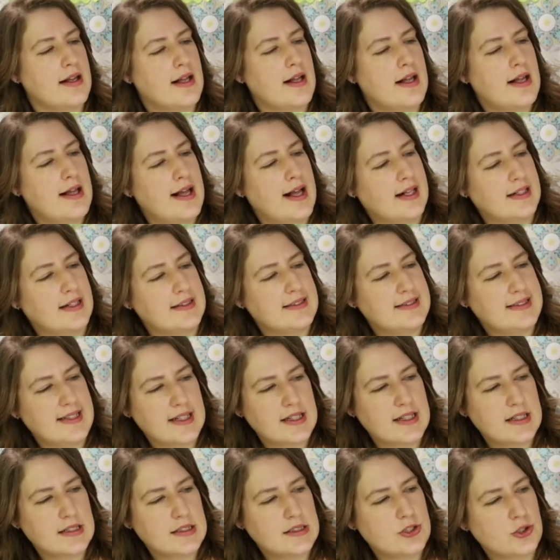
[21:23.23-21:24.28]
El
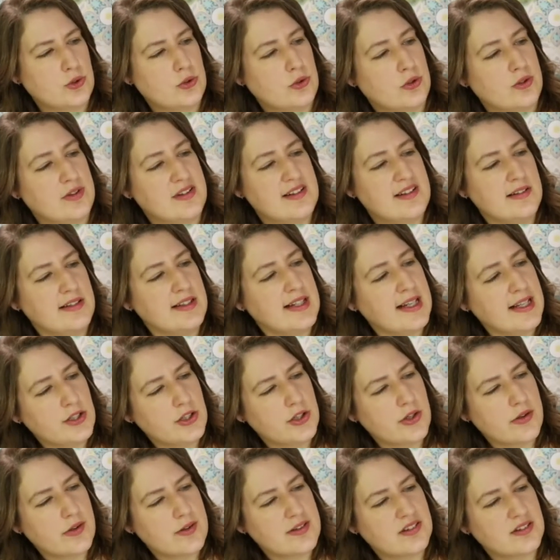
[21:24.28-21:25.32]
Día de los
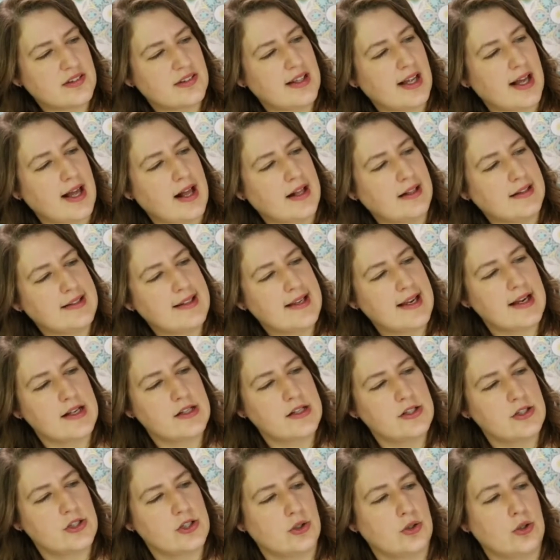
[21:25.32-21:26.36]
Niños, El
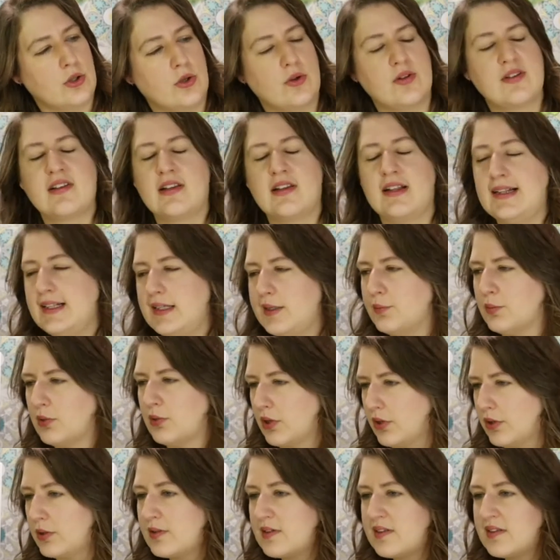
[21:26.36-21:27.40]
Día de los
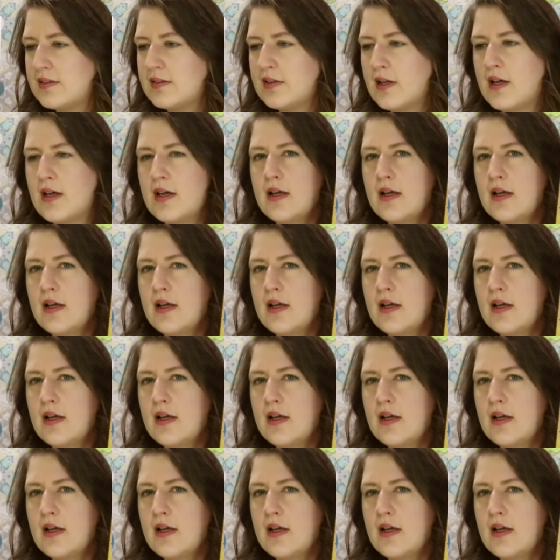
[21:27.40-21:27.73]
Libros.